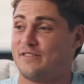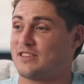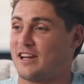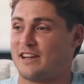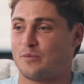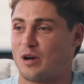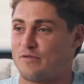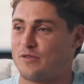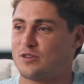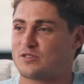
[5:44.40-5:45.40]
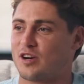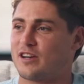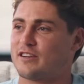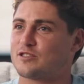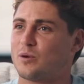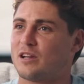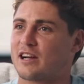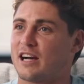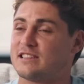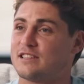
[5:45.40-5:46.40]
even like when I first got here as well,
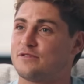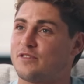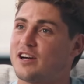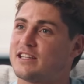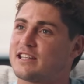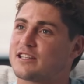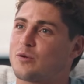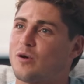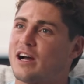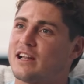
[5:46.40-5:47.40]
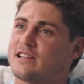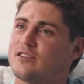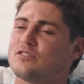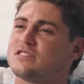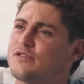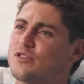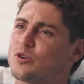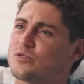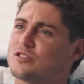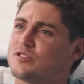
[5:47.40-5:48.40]
like I did find it quite not
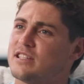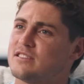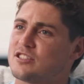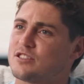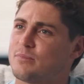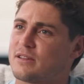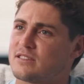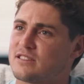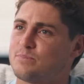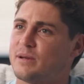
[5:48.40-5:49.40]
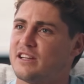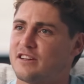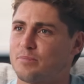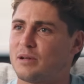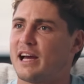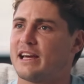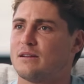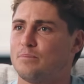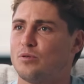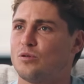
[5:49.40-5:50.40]
difficult to transition, but the speed of play and
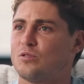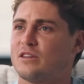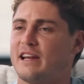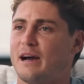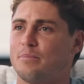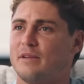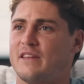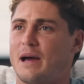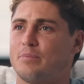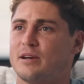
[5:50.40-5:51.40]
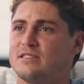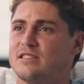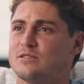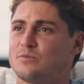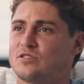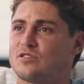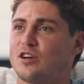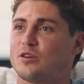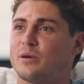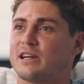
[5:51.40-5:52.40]
the ball in that preseason was
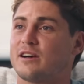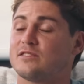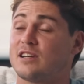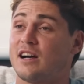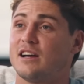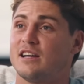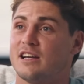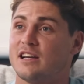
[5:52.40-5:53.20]
so quick. I was like